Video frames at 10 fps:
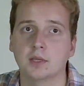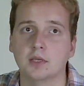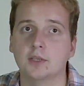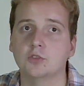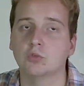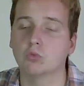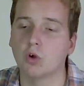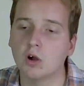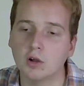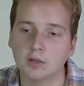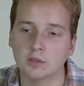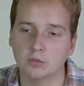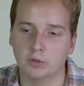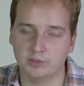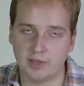It's wrong
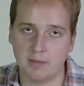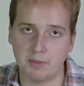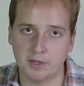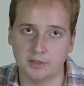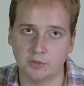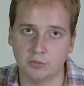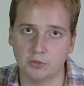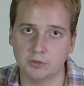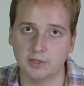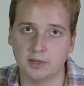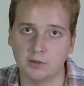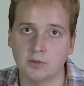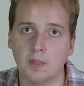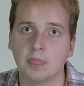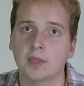what is happening in the world now,
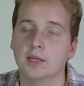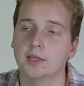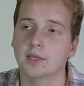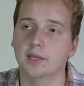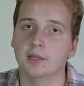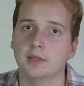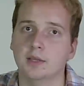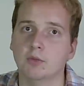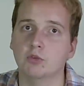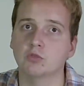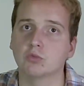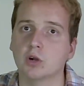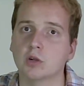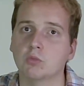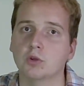and it was
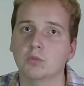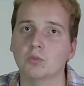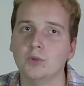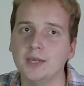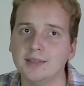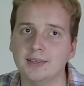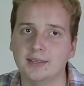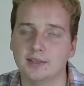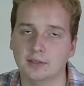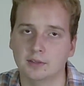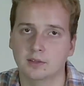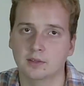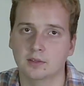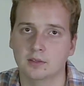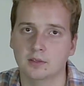wrong what we did,
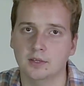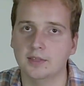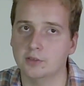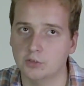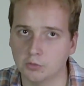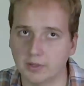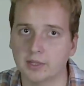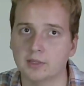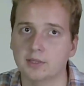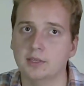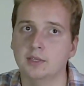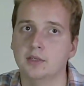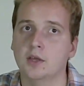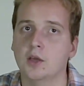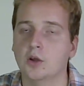either directly
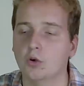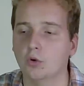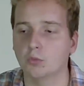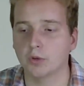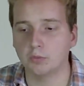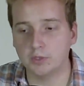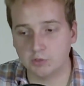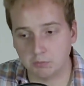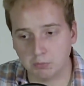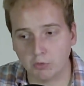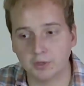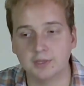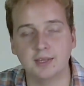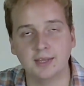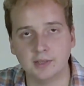or what we
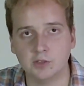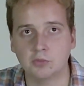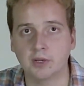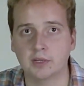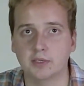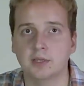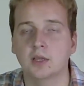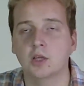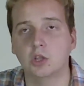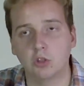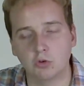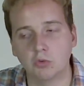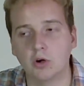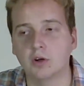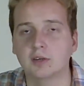supported indirectly through
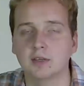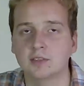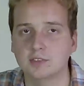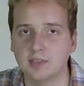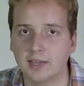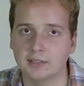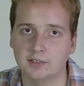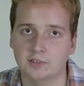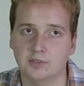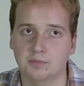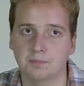our silence.